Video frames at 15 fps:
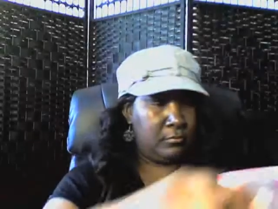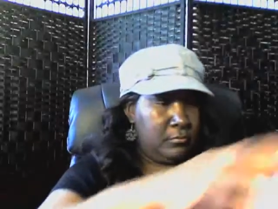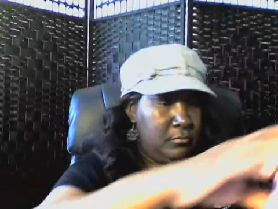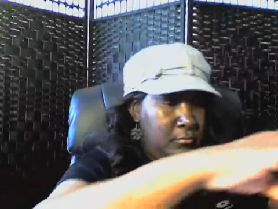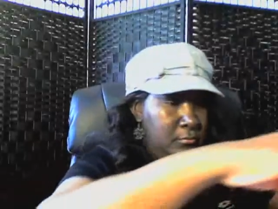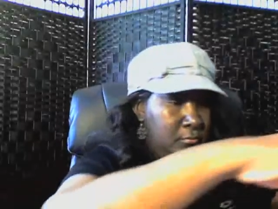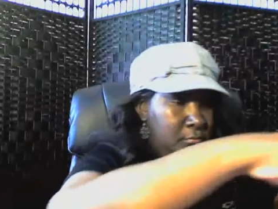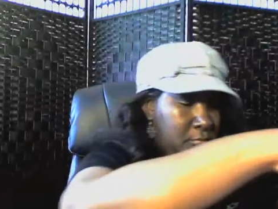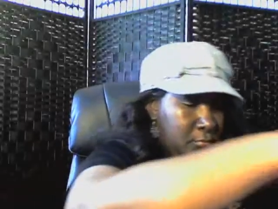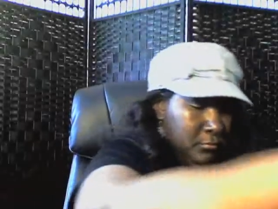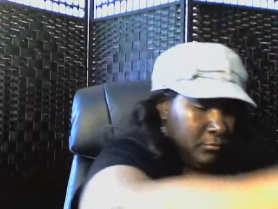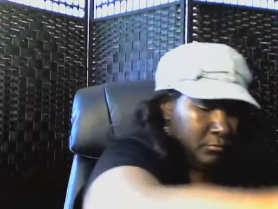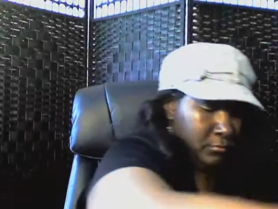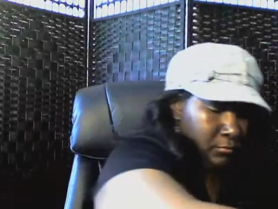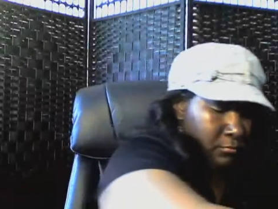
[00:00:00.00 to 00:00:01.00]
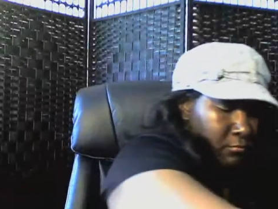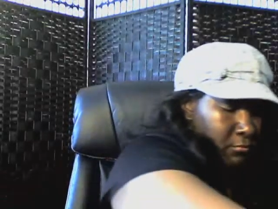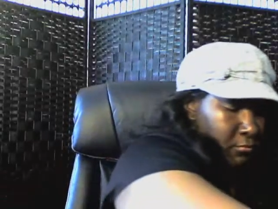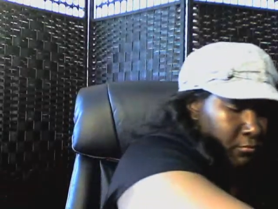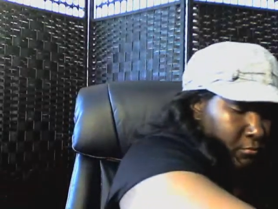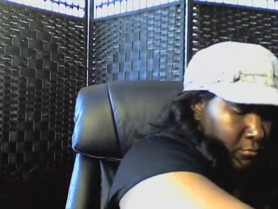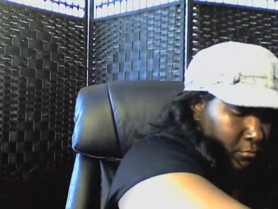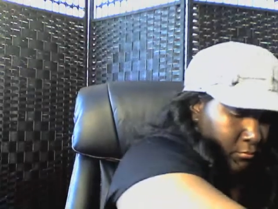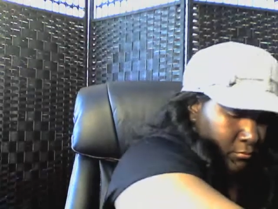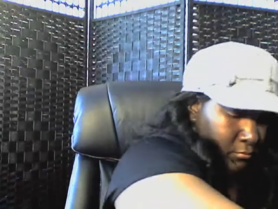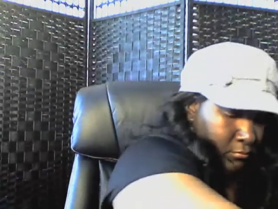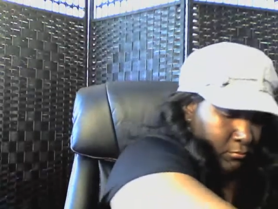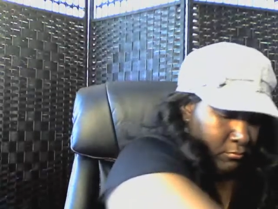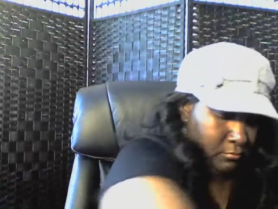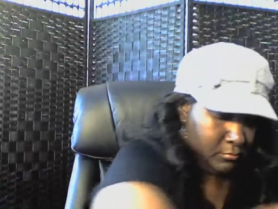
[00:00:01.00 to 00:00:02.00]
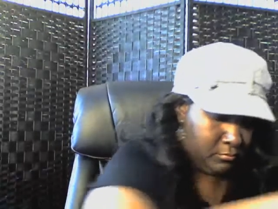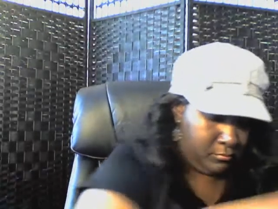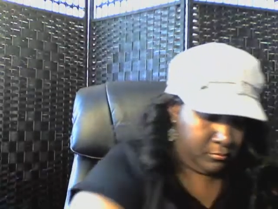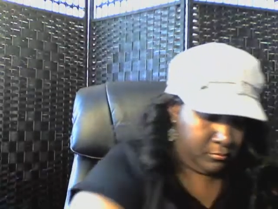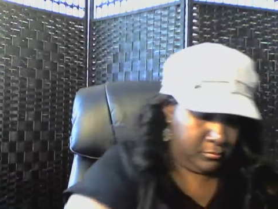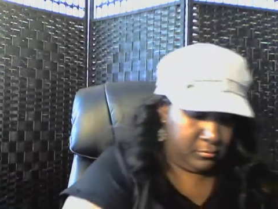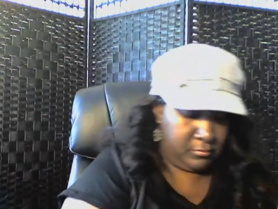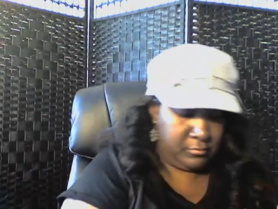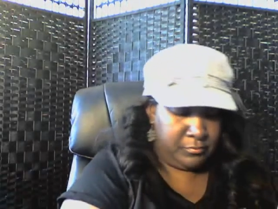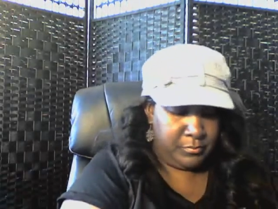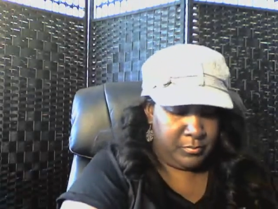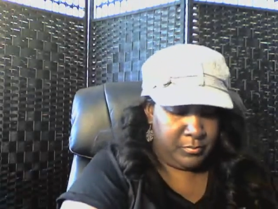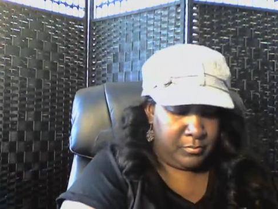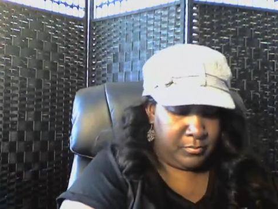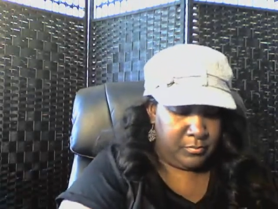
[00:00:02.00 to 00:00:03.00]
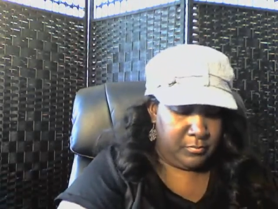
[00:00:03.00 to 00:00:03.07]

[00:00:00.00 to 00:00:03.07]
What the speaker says: (silence)